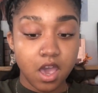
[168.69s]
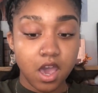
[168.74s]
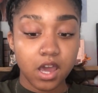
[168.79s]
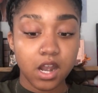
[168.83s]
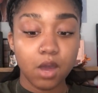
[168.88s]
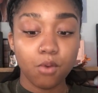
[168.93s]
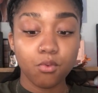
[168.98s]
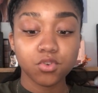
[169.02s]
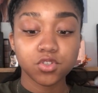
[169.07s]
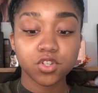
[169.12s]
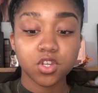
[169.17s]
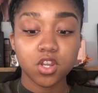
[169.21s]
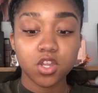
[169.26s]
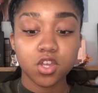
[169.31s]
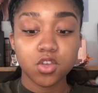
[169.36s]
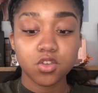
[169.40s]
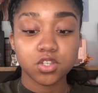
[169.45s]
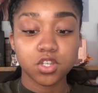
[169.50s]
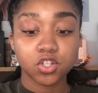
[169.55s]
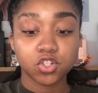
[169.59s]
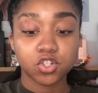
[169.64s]
And I was going to
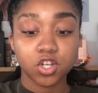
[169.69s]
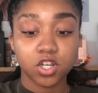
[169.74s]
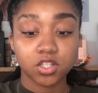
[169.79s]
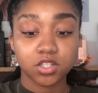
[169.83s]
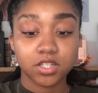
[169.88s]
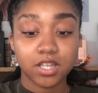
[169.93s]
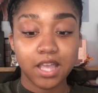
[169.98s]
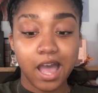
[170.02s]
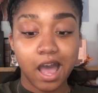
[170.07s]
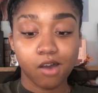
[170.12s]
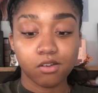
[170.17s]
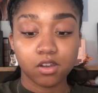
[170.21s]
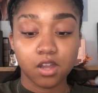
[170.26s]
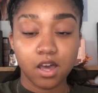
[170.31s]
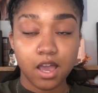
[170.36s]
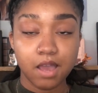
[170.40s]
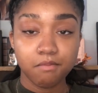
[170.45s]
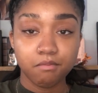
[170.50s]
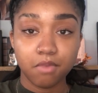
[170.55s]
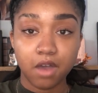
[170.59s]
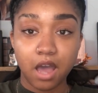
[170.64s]
use it just to outline,